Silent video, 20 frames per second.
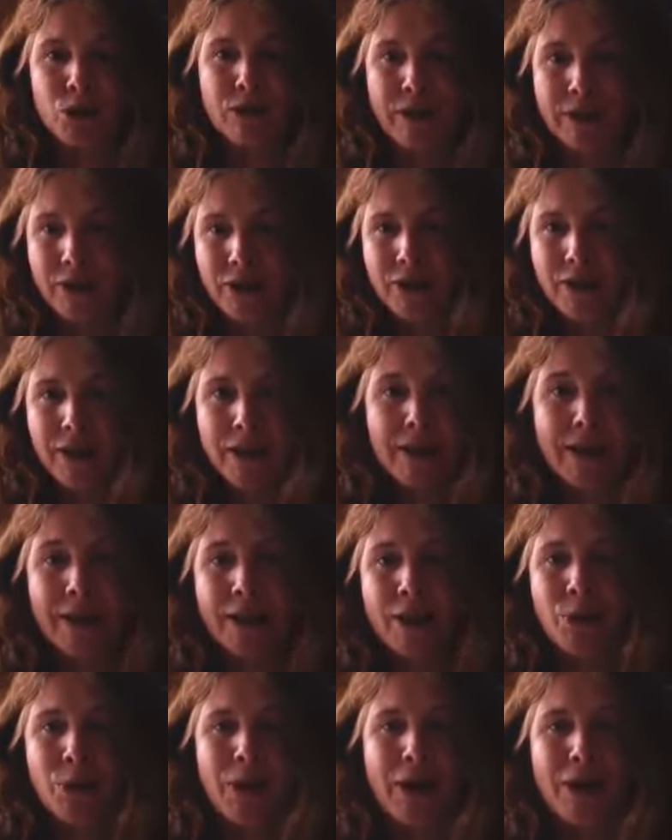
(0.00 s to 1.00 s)
it already
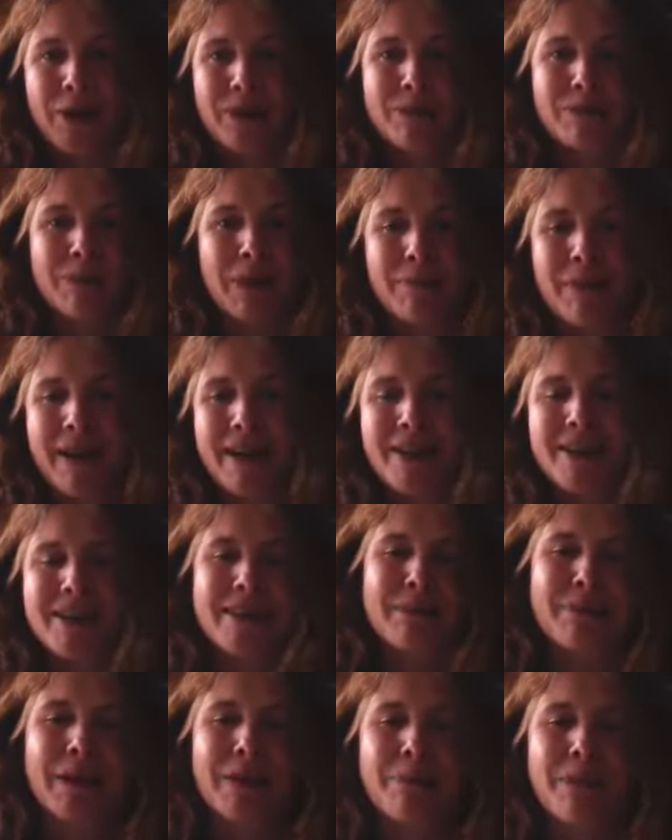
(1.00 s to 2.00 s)
hidden away in my
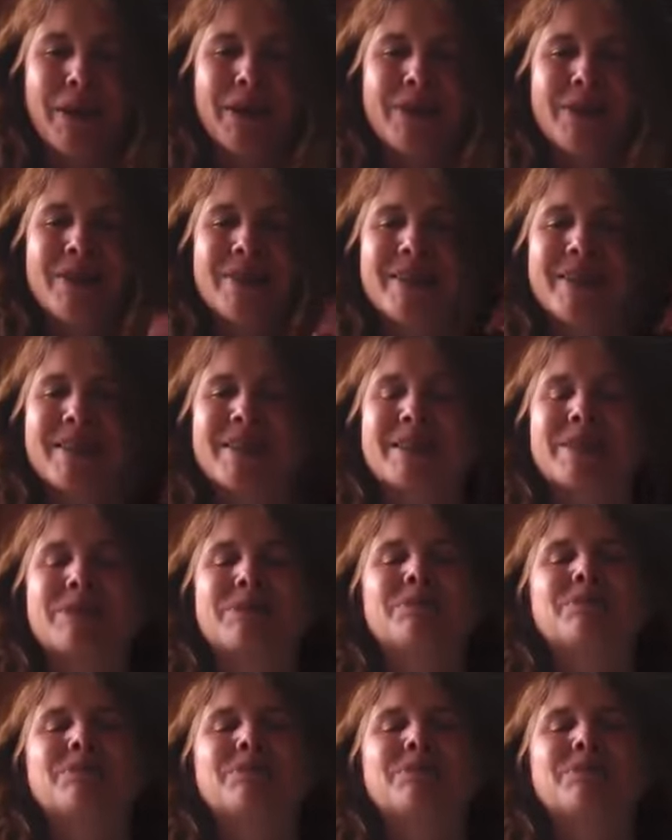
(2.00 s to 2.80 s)
pages and my posts.